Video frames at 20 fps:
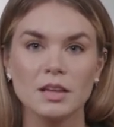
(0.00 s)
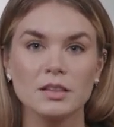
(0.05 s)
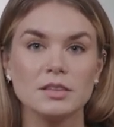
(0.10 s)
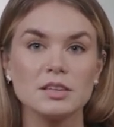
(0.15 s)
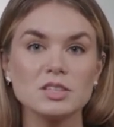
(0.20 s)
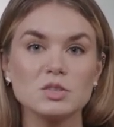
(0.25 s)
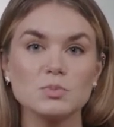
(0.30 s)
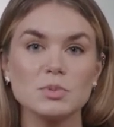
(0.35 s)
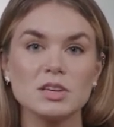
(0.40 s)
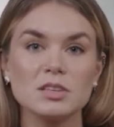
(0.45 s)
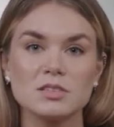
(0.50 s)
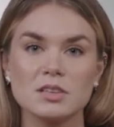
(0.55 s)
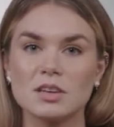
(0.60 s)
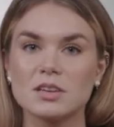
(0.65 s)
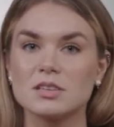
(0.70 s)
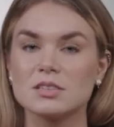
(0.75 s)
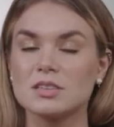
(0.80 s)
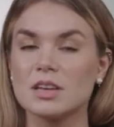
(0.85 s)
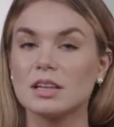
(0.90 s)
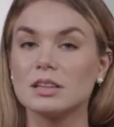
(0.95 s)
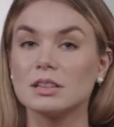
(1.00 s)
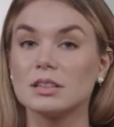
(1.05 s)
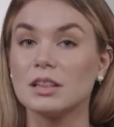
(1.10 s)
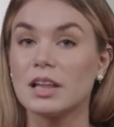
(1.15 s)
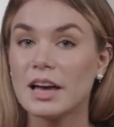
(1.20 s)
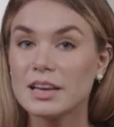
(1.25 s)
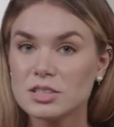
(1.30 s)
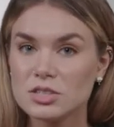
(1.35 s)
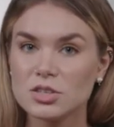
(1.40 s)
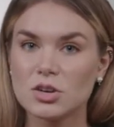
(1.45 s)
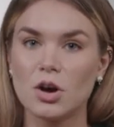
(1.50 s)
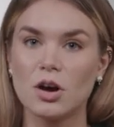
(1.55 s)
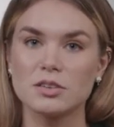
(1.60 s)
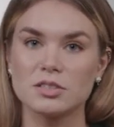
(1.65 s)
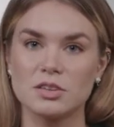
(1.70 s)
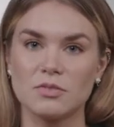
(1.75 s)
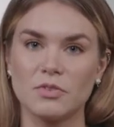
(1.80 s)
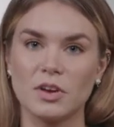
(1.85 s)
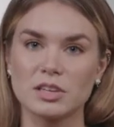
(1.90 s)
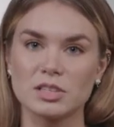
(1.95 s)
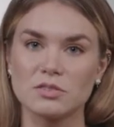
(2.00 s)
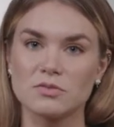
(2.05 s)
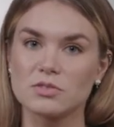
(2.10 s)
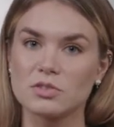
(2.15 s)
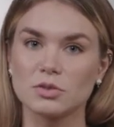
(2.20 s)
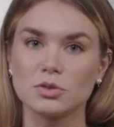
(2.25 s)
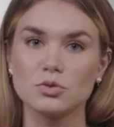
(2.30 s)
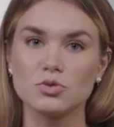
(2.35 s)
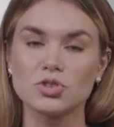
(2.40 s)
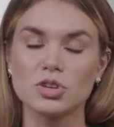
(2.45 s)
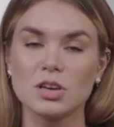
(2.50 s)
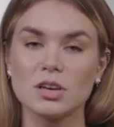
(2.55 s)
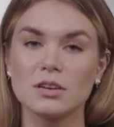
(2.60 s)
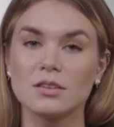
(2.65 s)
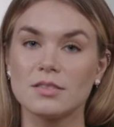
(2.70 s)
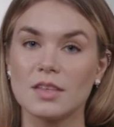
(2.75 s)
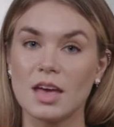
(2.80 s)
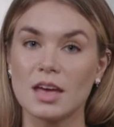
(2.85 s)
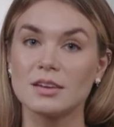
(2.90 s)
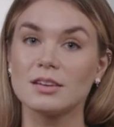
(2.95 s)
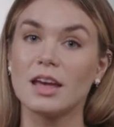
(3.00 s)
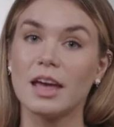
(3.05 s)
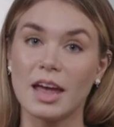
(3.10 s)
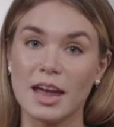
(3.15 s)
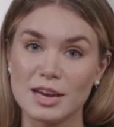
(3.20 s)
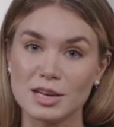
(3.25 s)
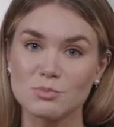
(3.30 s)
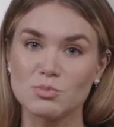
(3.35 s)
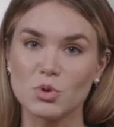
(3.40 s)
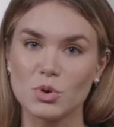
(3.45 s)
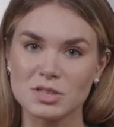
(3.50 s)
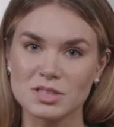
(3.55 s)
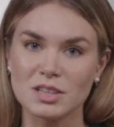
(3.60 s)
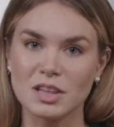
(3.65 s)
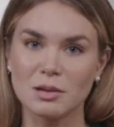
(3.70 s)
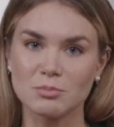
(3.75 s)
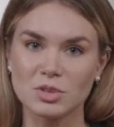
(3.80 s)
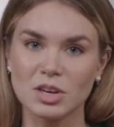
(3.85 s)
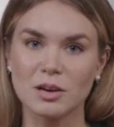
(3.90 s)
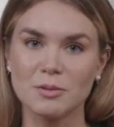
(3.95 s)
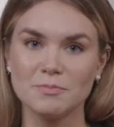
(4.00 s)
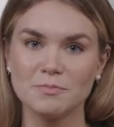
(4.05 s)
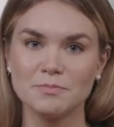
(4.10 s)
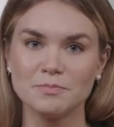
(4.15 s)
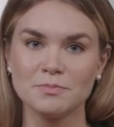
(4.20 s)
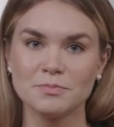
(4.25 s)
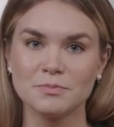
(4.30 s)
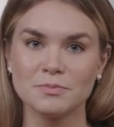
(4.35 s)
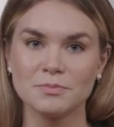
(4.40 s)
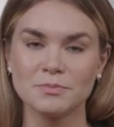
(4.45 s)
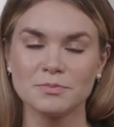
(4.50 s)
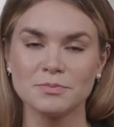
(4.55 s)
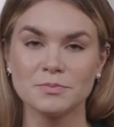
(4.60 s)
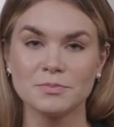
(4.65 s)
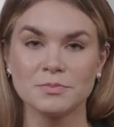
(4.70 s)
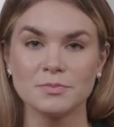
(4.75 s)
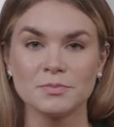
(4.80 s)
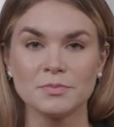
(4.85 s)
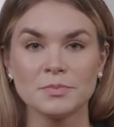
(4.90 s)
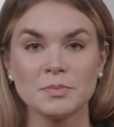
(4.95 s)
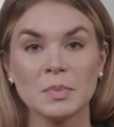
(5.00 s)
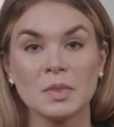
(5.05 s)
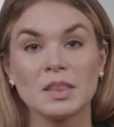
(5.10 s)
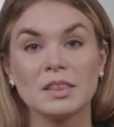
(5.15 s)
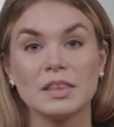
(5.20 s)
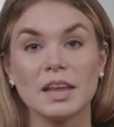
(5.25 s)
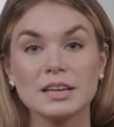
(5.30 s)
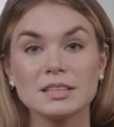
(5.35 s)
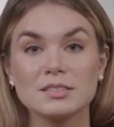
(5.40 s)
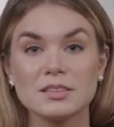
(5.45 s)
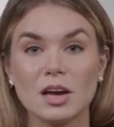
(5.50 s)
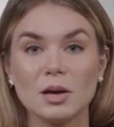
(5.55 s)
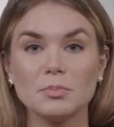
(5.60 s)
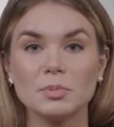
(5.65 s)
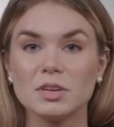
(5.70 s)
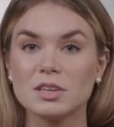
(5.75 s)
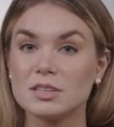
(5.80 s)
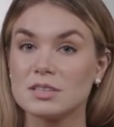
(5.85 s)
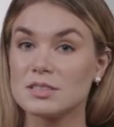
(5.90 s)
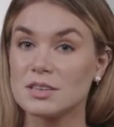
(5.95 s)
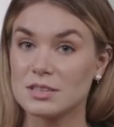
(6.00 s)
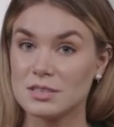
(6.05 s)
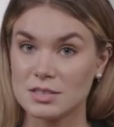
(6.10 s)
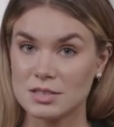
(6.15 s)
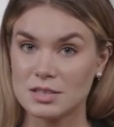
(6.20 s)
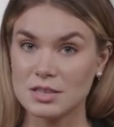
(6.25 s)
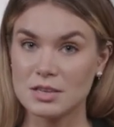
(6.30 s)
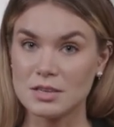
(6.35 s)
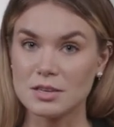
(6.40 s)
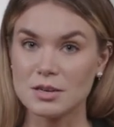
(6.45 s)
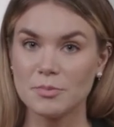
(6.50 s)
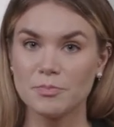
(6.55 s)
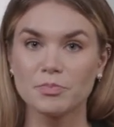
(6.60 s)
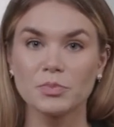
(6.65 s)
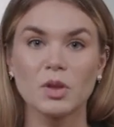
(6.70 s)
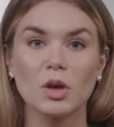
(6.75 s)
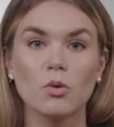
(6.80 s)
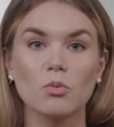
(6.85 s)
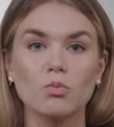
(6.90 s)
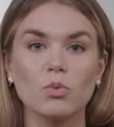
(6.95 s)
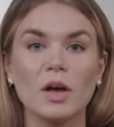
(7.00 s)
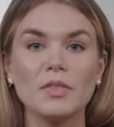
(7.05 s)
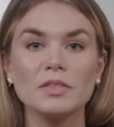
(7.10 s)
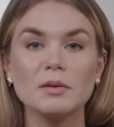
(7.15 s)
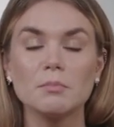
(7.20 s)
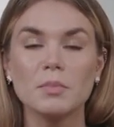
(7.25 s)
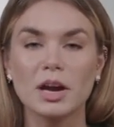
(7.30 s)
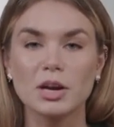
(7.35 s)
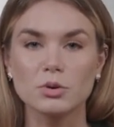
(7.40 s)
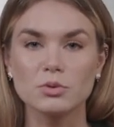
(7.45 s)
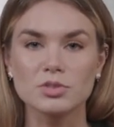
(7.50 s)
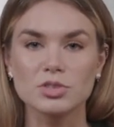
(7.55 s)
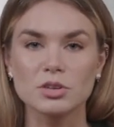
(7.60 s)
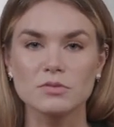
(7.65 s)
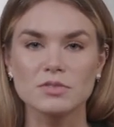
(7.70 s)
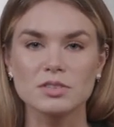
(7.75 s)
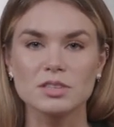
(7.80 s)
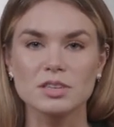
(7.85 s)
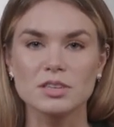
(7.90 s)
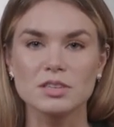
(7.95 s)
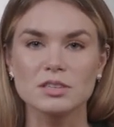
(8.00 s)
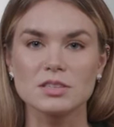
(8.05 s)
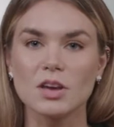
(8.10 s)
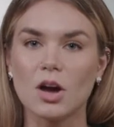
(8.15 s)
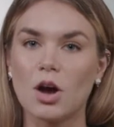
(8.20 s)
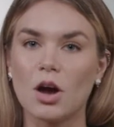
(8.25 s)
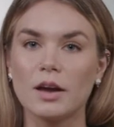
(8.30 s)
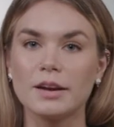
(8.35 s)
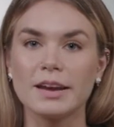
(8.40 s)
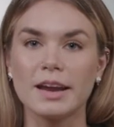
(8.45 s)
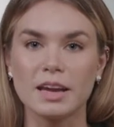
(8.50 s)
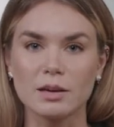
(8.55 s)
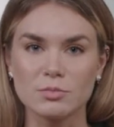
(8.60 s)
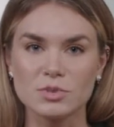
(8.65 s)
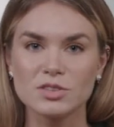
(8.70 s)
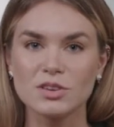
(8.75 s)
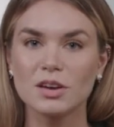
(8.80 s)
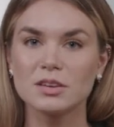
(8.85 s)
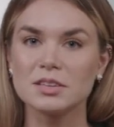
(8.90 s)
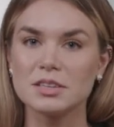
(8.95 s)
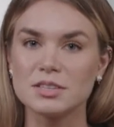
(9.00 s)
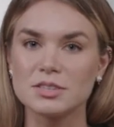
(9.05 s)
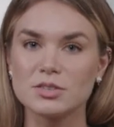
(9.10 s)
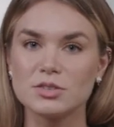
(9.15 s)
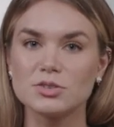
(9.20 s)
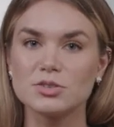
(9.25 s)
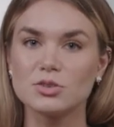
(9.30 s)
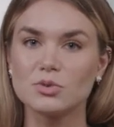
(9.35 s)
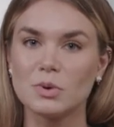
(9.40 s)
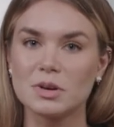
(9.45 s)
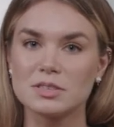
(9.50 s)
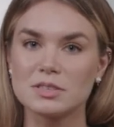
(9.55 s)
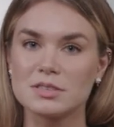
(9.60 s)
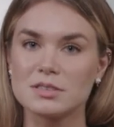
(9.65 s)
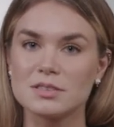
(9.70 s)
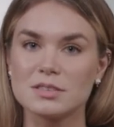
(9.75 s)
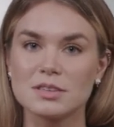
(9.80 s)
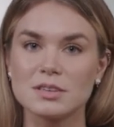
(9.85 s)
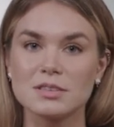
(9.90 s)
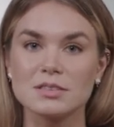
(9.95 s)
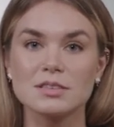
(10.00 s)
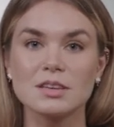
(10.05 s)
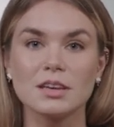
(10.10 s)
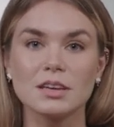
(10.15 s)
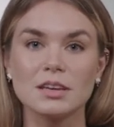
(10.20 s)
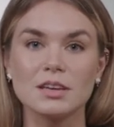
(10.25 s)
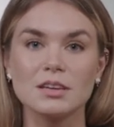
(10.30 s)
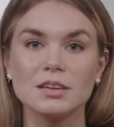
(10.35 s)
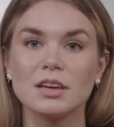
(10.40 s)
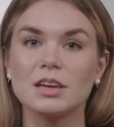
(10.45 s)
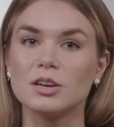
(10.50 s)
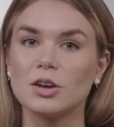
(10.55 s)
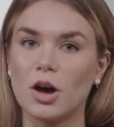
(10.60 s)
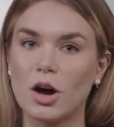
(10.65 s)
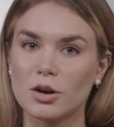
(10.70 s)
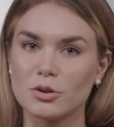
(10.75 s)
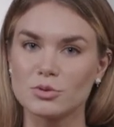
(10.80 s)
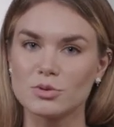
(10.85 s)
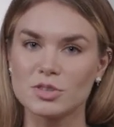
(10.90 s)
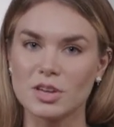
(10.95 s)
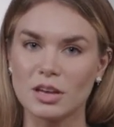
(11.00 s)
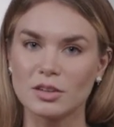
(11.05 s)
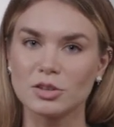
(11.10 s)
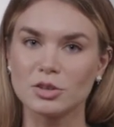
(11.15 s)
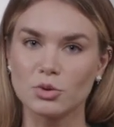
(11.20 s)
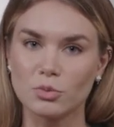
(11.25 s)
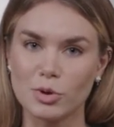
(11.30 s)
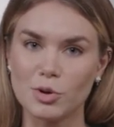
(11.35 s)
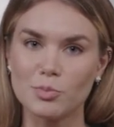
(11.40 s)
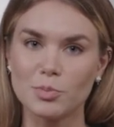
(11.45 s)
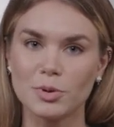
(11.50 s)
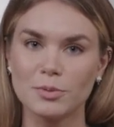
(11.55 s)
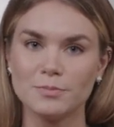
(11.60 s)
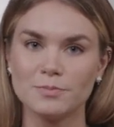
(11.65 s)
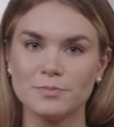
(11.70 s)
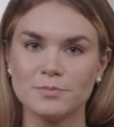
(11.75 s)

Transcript: This means it is a less cost-effective solution than AWS Lambda. Next up is C, run the microservices on Amazon EC2 instances in an auto-scaling group.